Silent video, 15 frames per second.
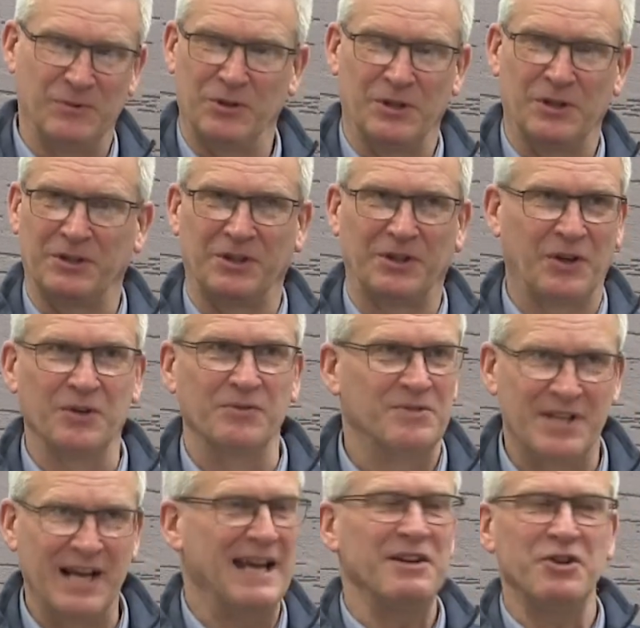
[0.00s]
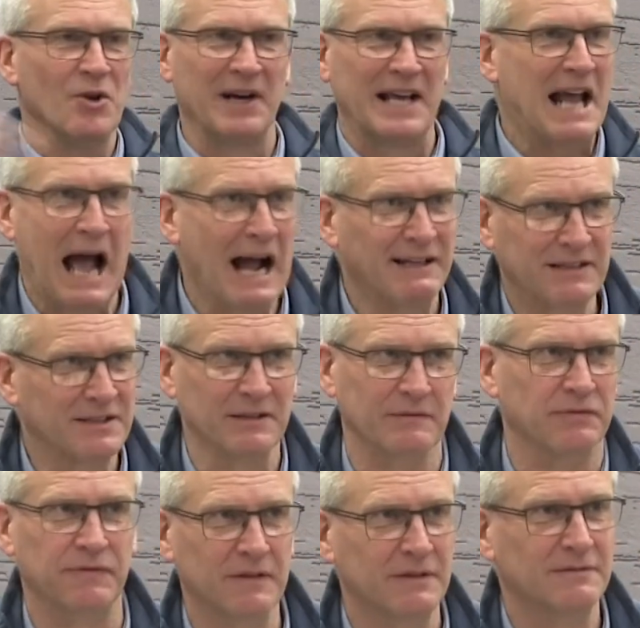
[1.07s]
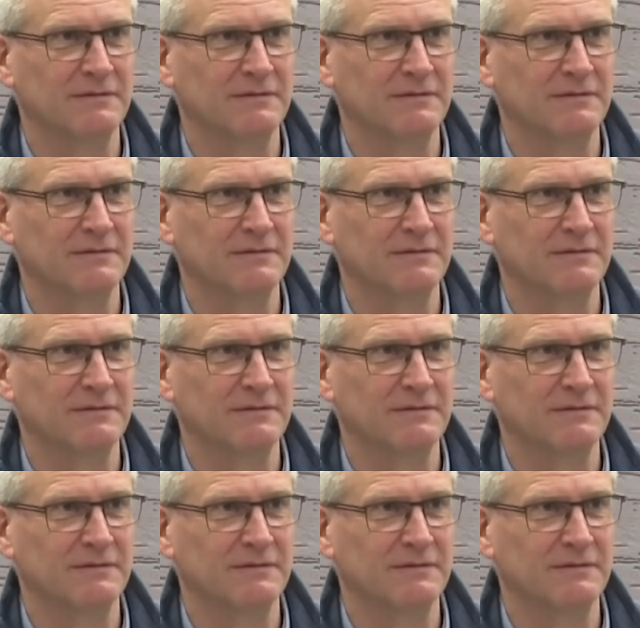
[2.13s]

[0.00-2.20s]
are continually active